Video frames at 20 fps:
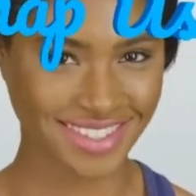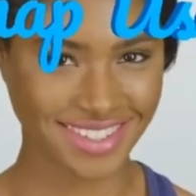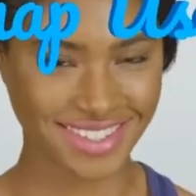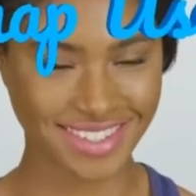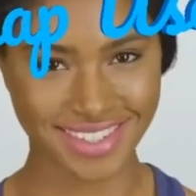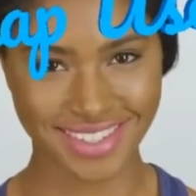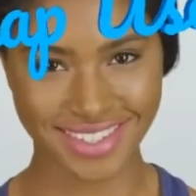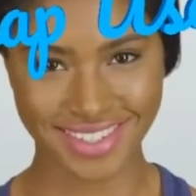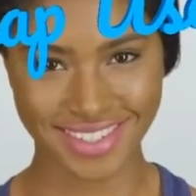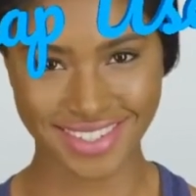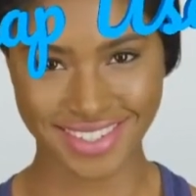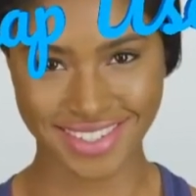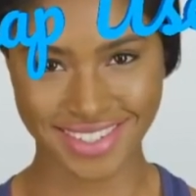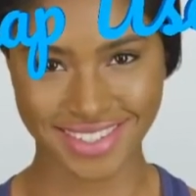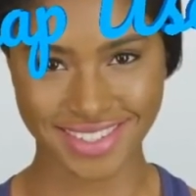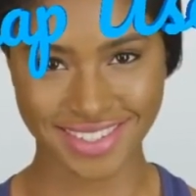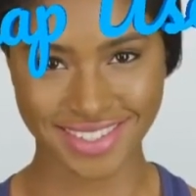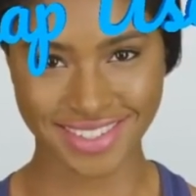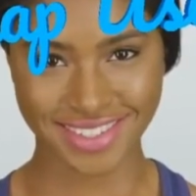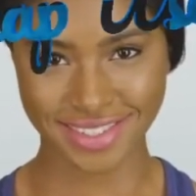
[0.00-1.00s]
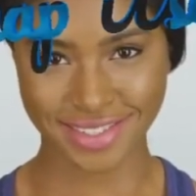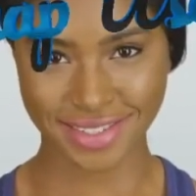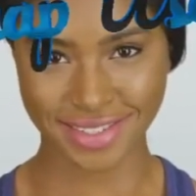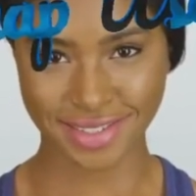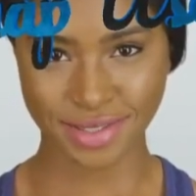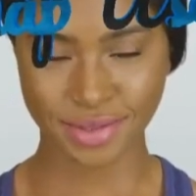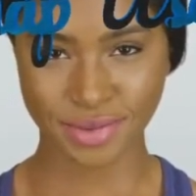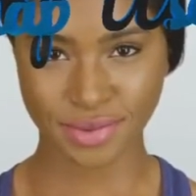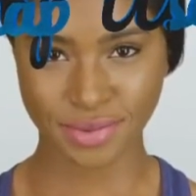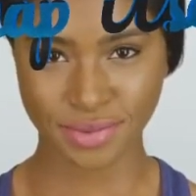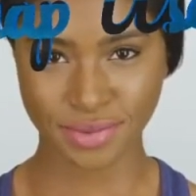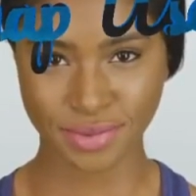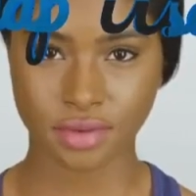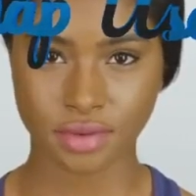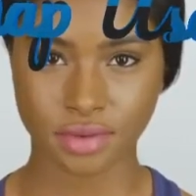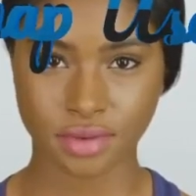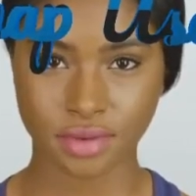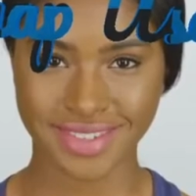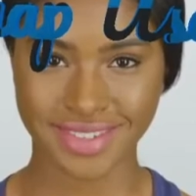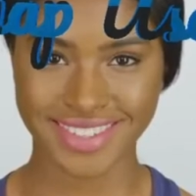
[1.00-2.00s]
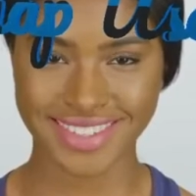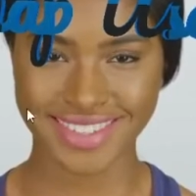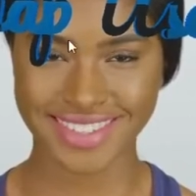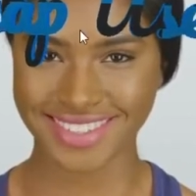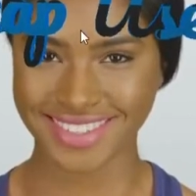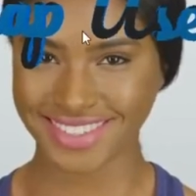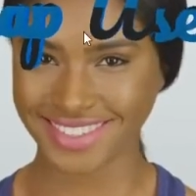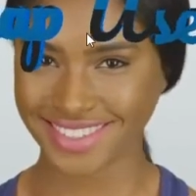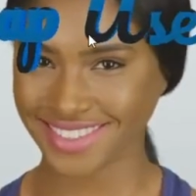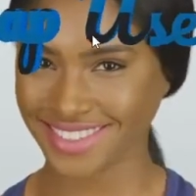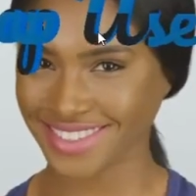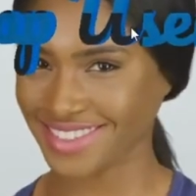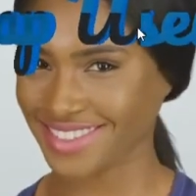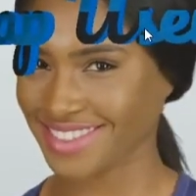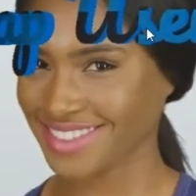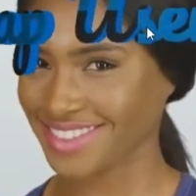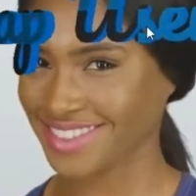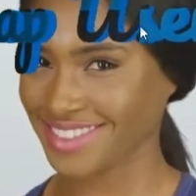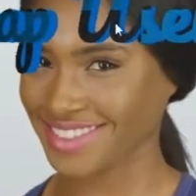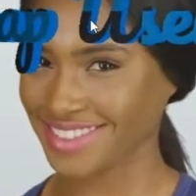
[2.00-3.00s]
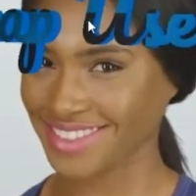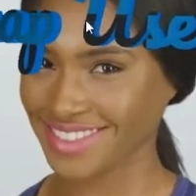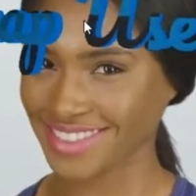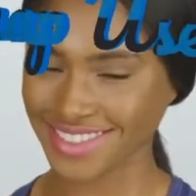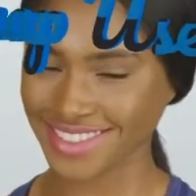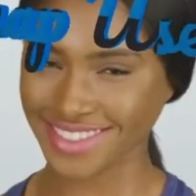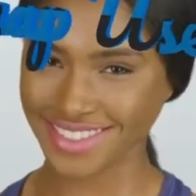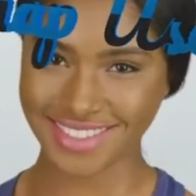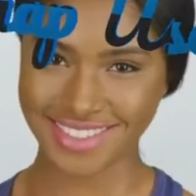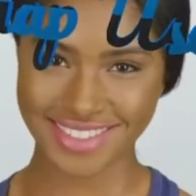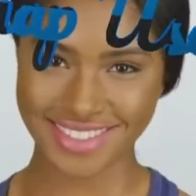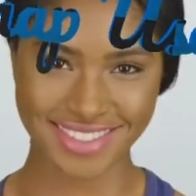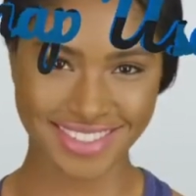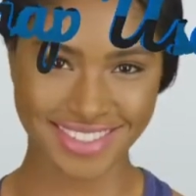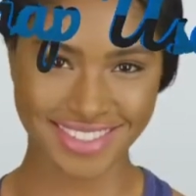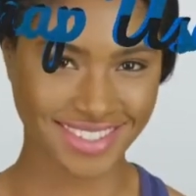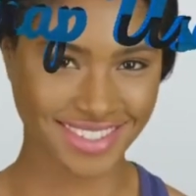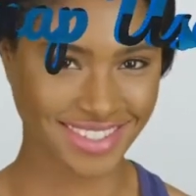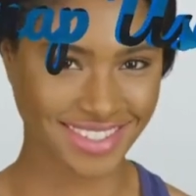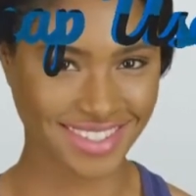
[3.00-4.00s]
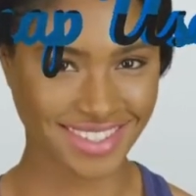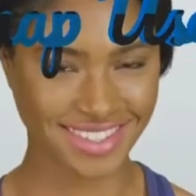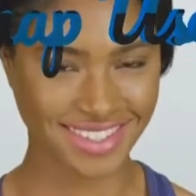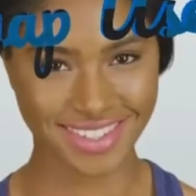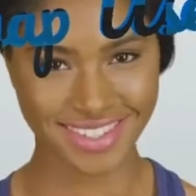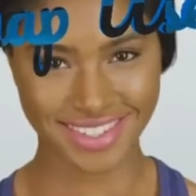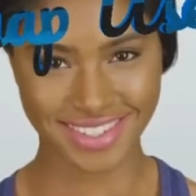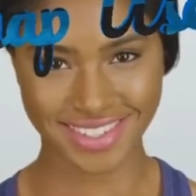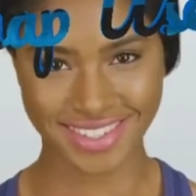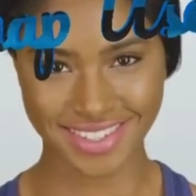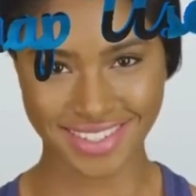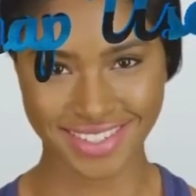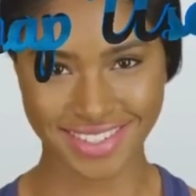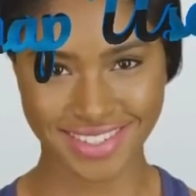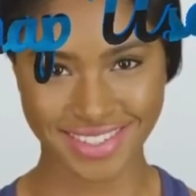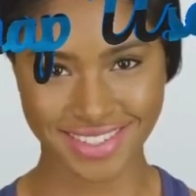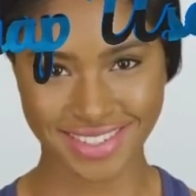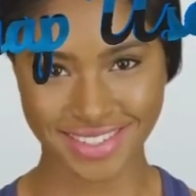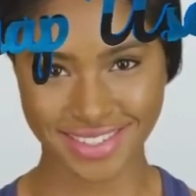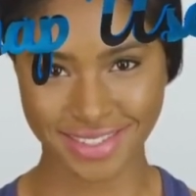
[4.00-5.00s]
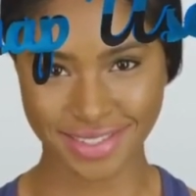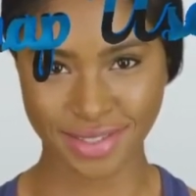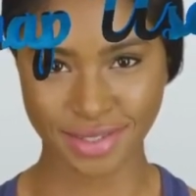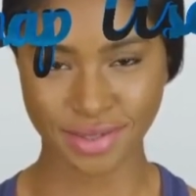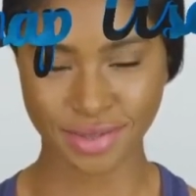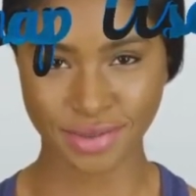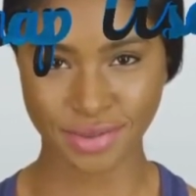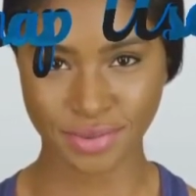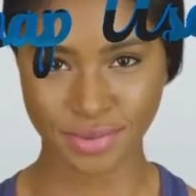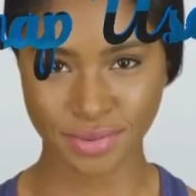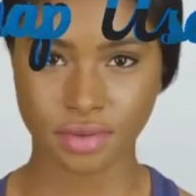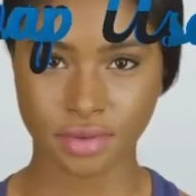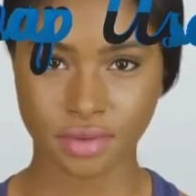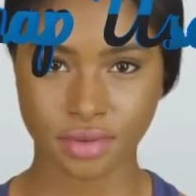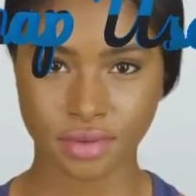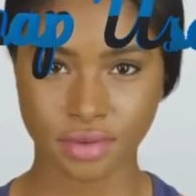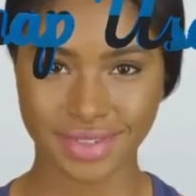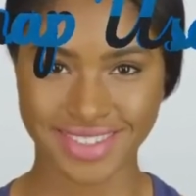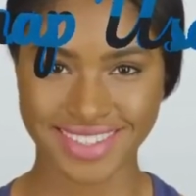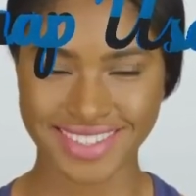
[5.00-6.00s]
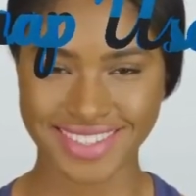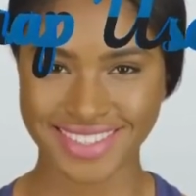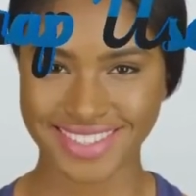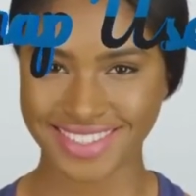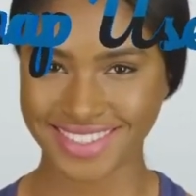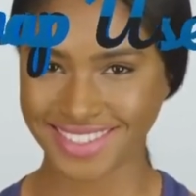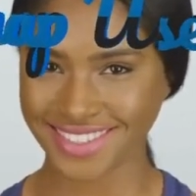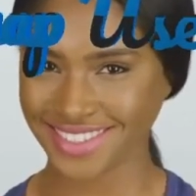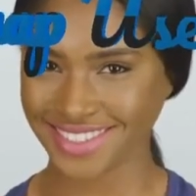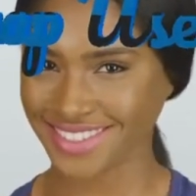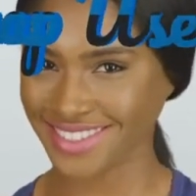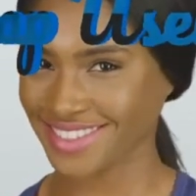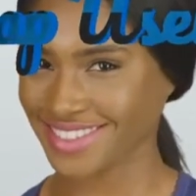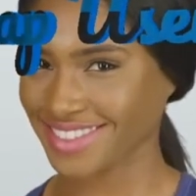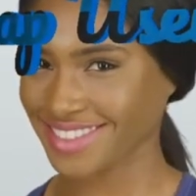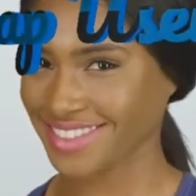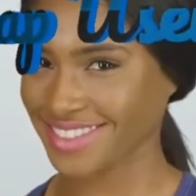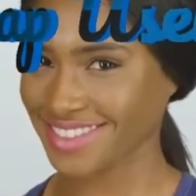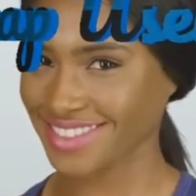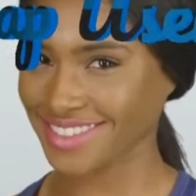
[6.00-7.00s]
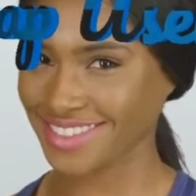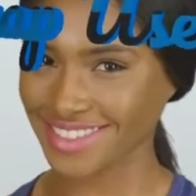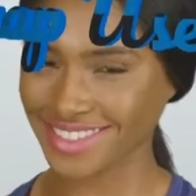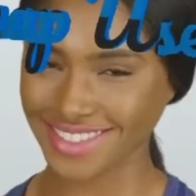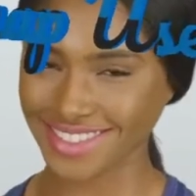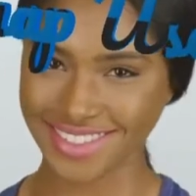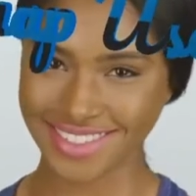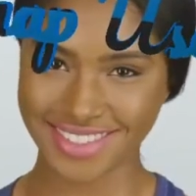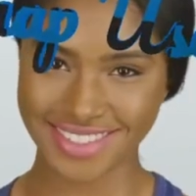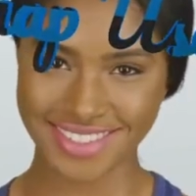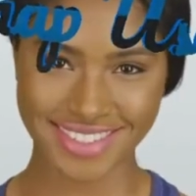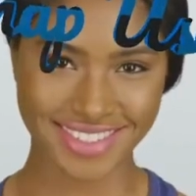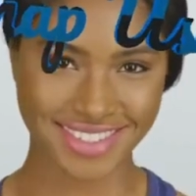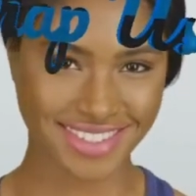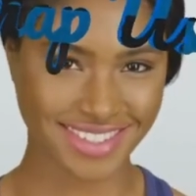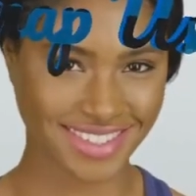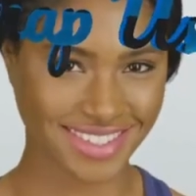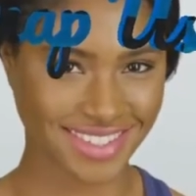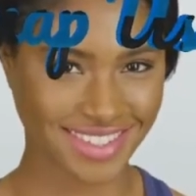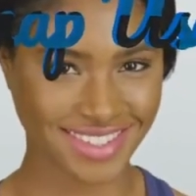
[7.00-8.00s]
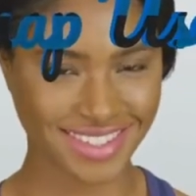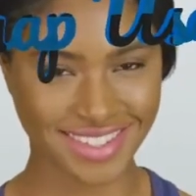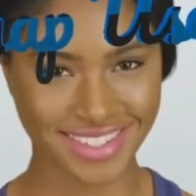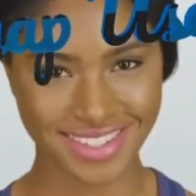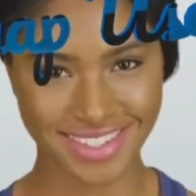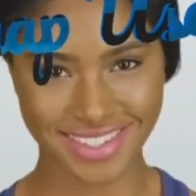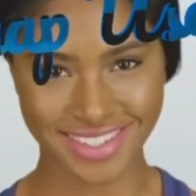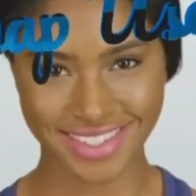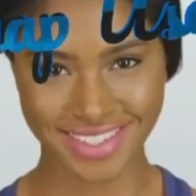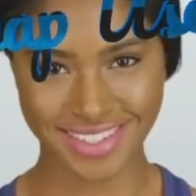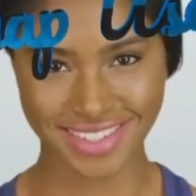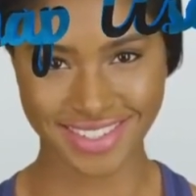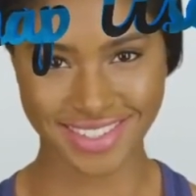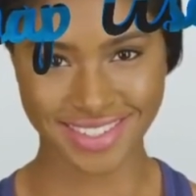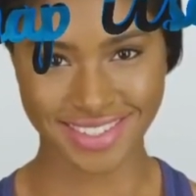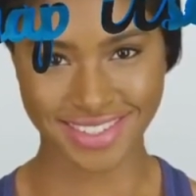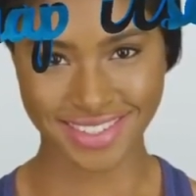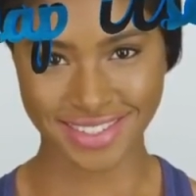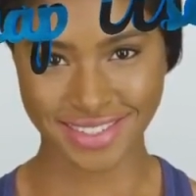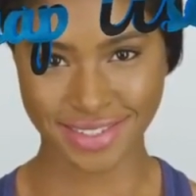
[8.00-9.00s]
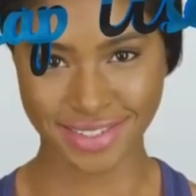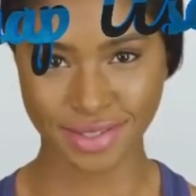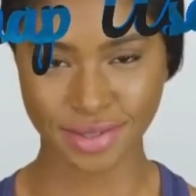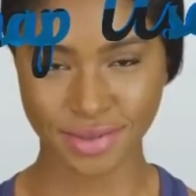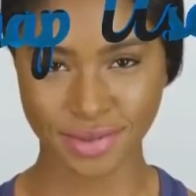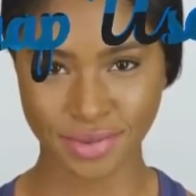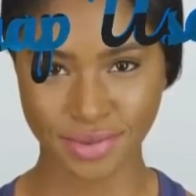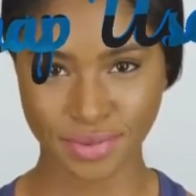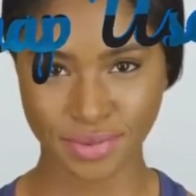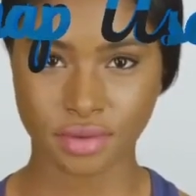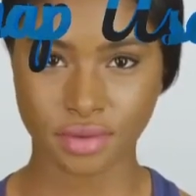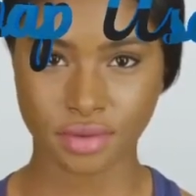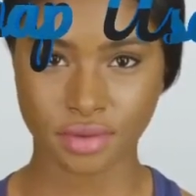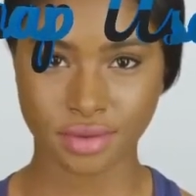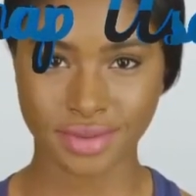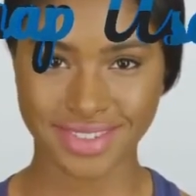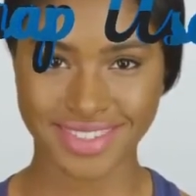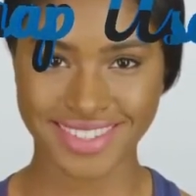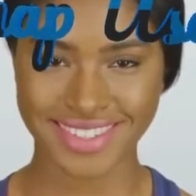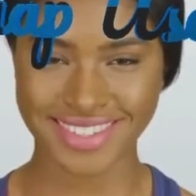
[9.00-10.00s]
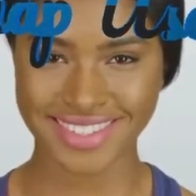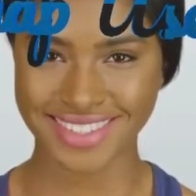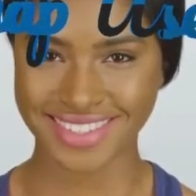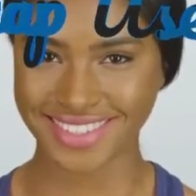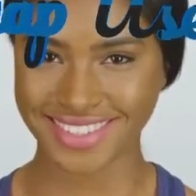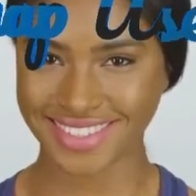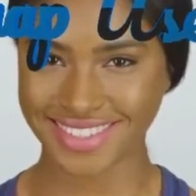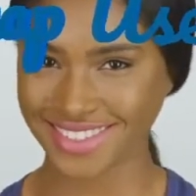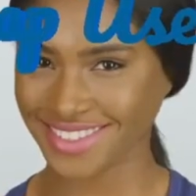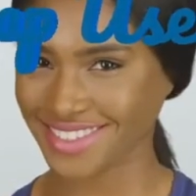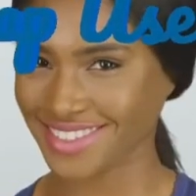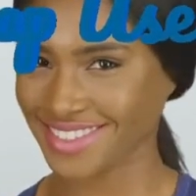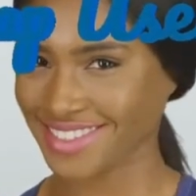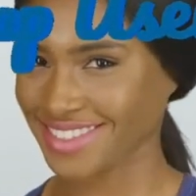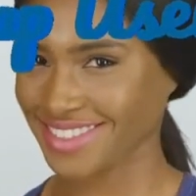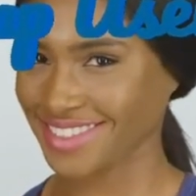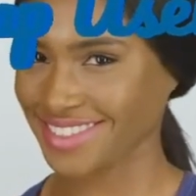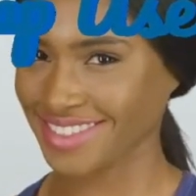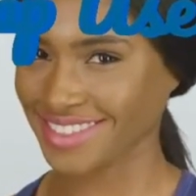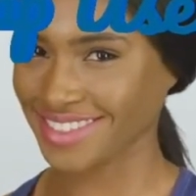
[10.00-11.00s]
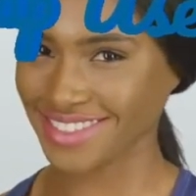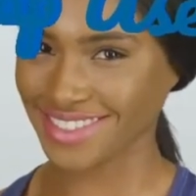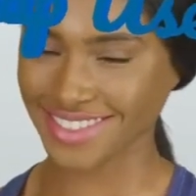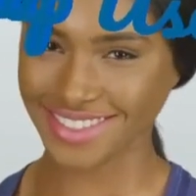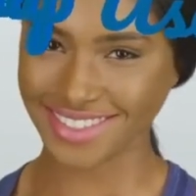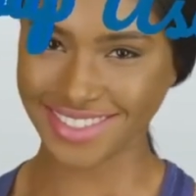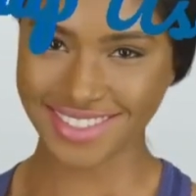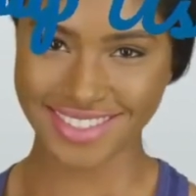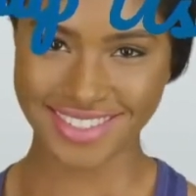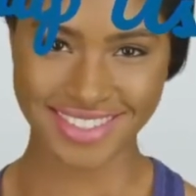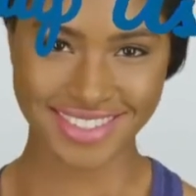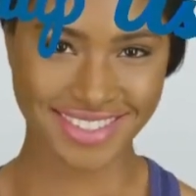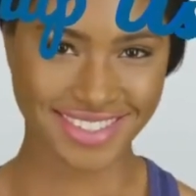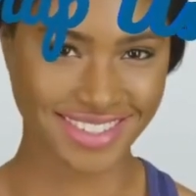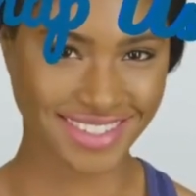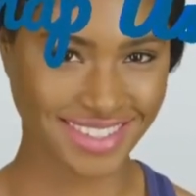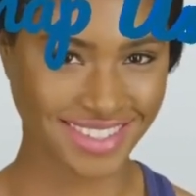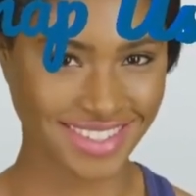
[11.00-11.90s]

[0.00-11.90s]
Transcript: and we can turn on lighting. And now we get some uh, specular lighting. So material params, just choose that Y space texture, um,